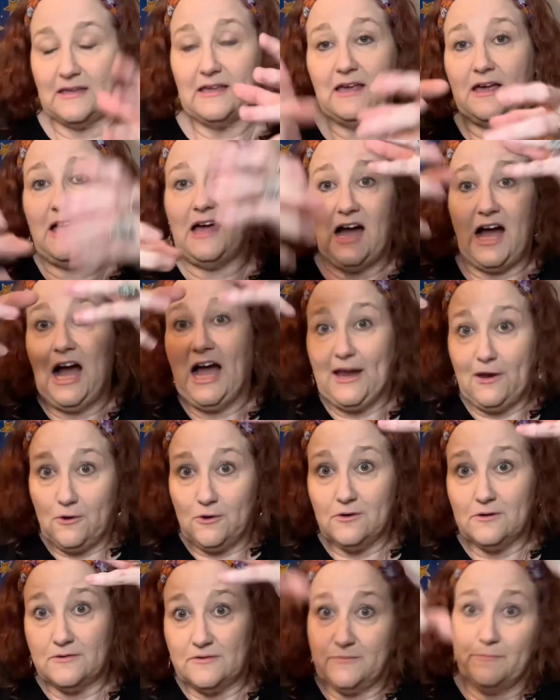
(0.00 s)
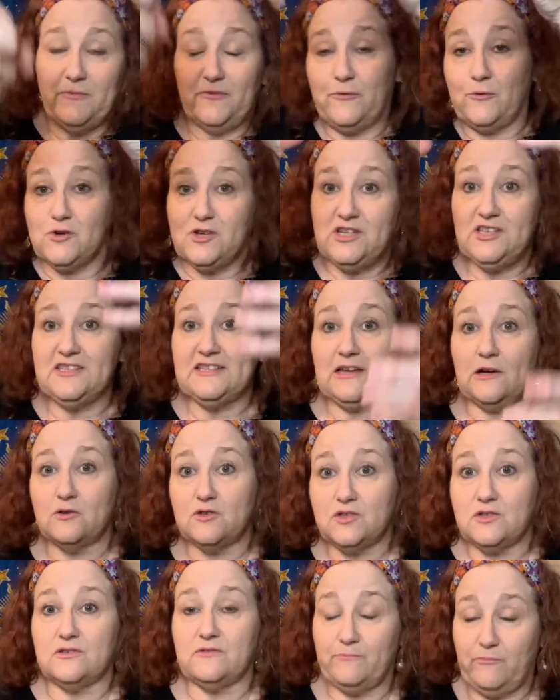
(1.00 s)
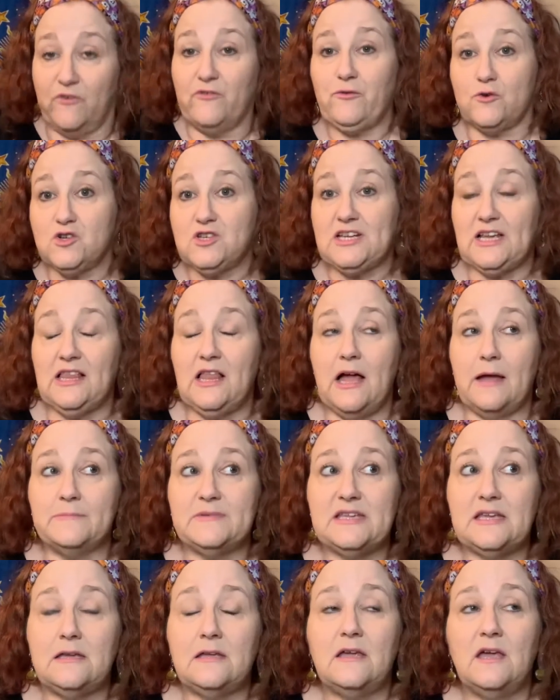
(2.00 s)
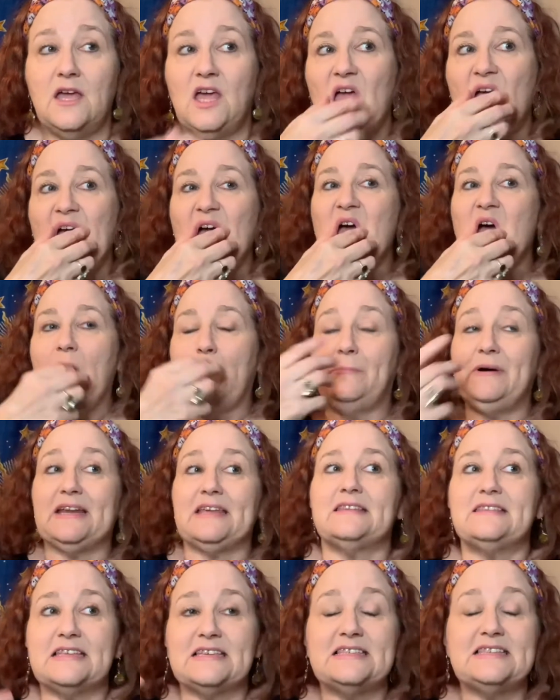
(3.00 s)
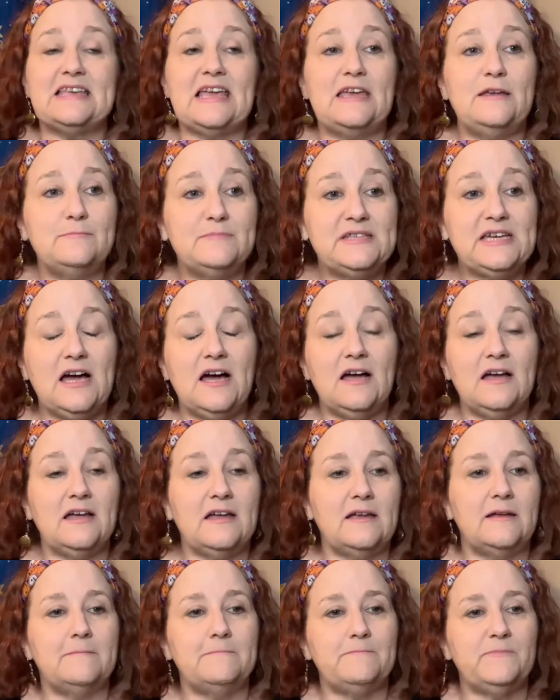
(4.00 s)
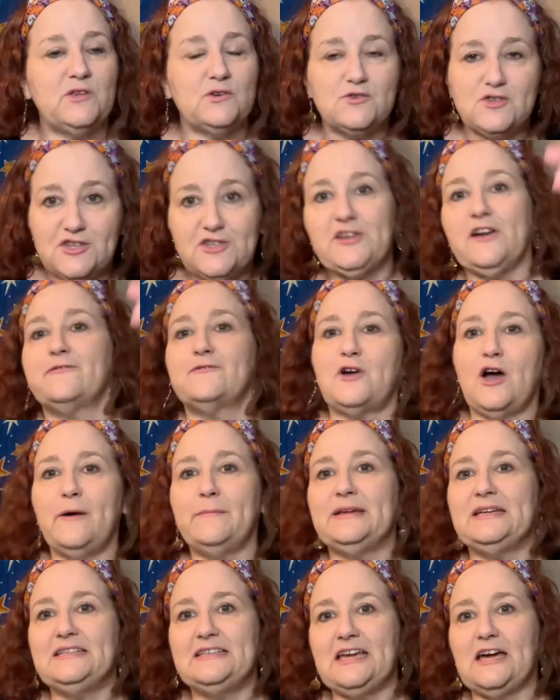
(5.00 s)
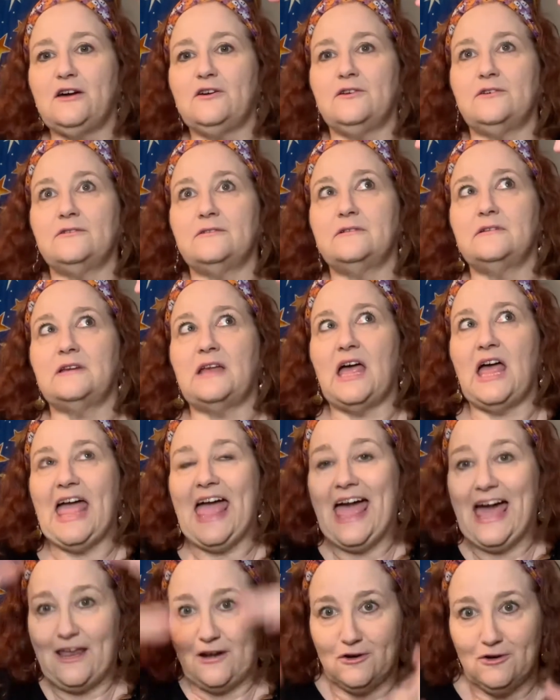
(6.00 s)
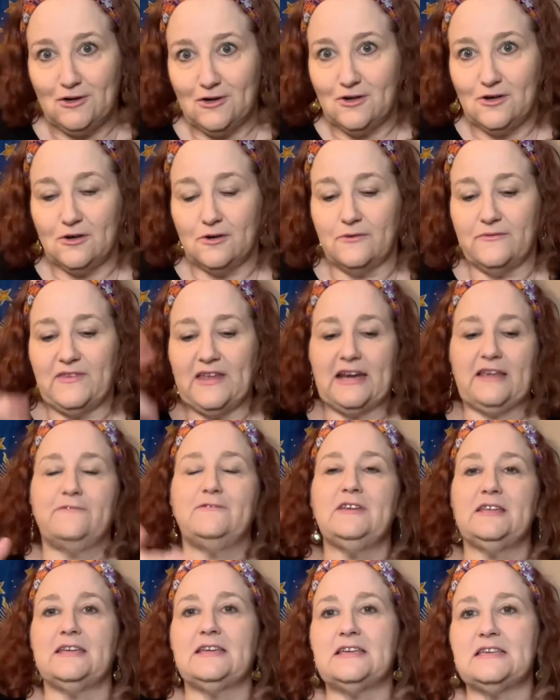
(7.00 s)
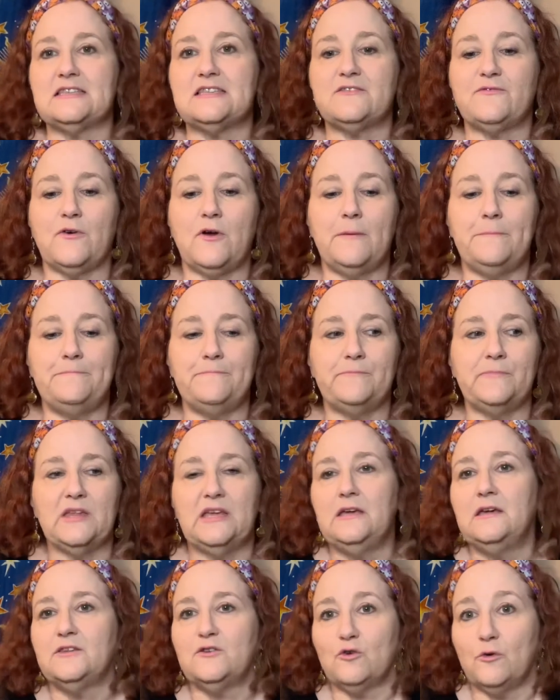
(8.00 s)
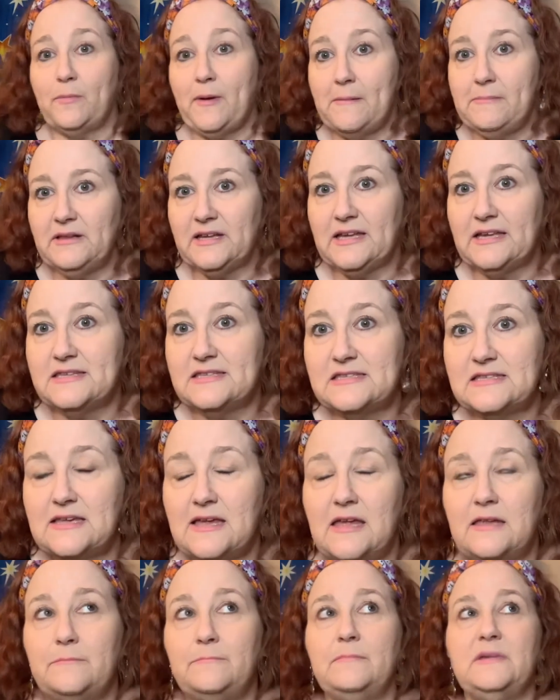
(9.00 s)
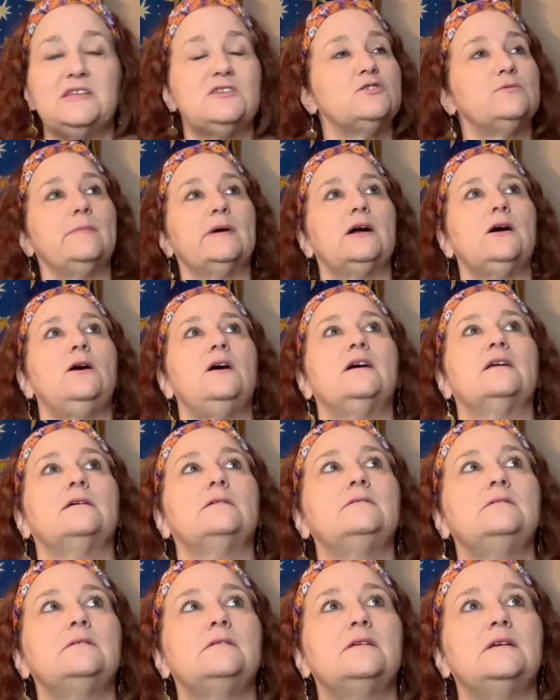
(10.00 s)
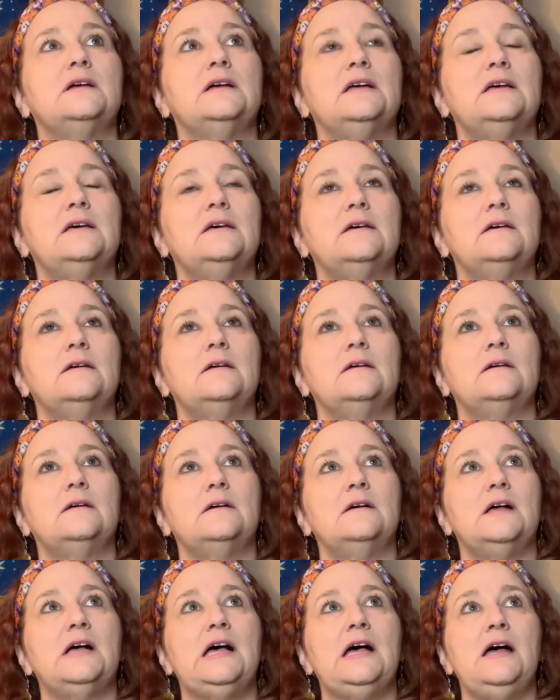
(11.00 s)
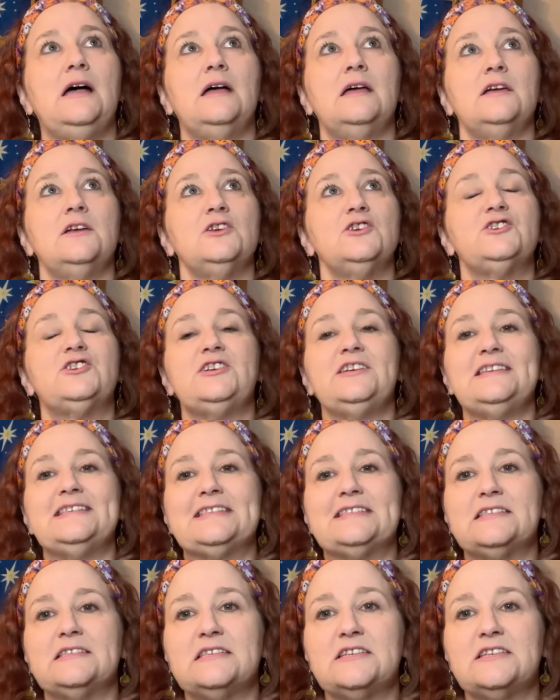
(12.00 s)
higher before she starts, before she climbs it. But at the same time, there's stuff coming down at her that I feel like is from the Republicans and Mitch McConnell. She's